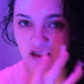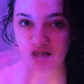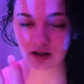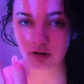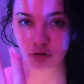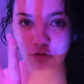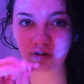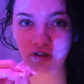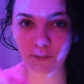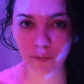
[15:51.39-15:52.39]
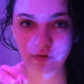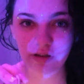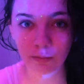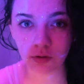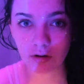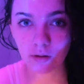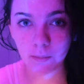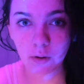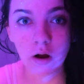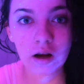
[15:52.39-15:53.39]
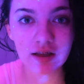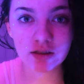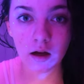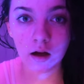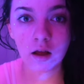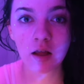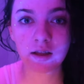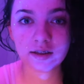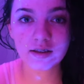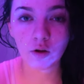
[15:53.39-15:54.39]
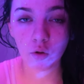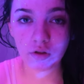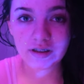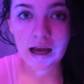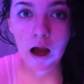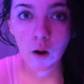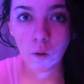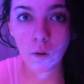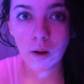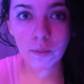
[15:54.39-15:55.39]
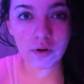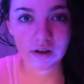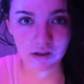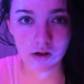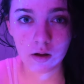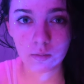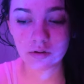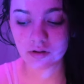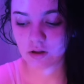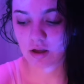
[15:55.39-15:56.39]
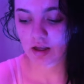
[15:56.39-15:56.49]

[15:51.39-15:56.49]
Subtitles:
actual evil demon, put glitter on the towel and put it in the cupboard.